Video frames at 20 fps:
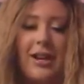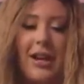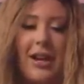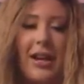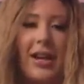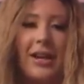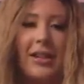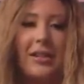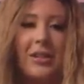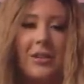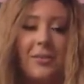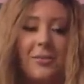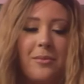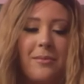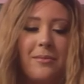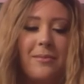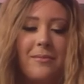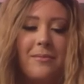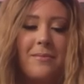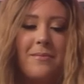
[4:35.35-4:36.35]
I hate them.
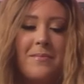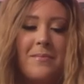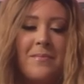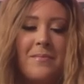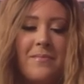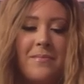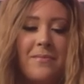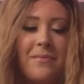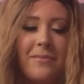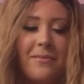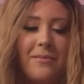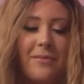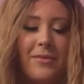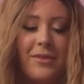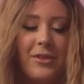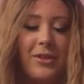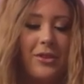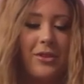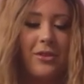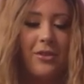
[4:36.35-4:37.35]

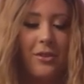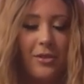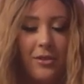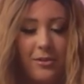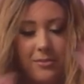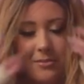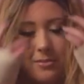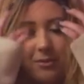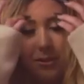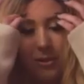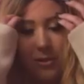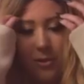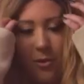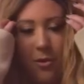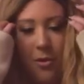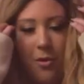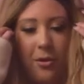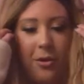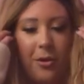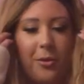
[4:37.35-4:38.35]
They're
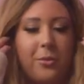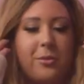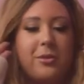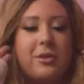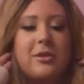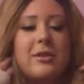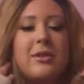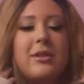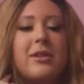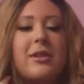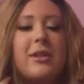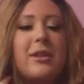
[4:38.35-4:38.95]
horrible.